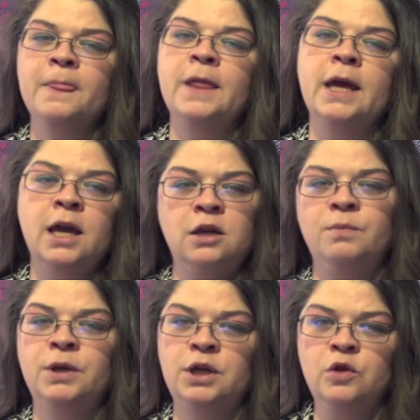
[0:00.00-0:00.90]
that
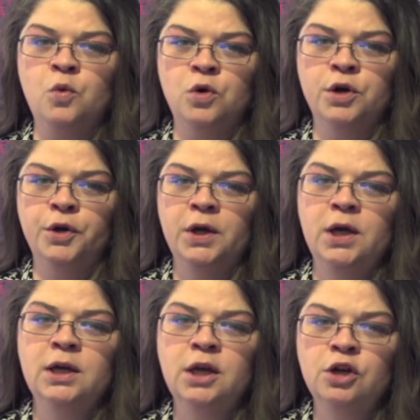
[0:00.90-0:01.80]
anybody in the world
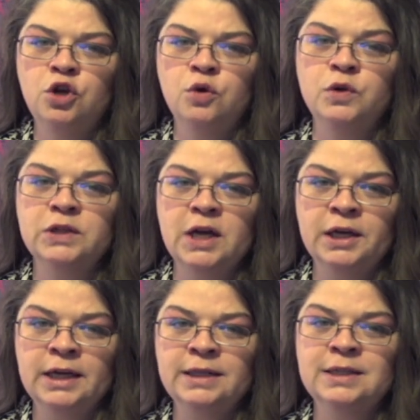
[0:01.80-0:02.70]
can use
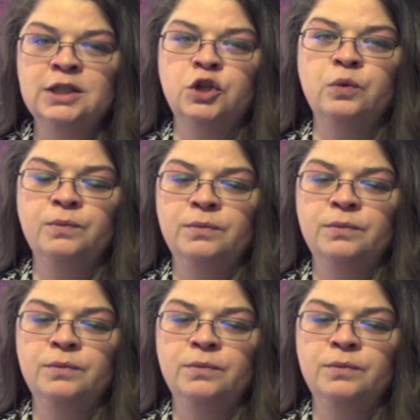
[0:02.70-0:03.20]
against you?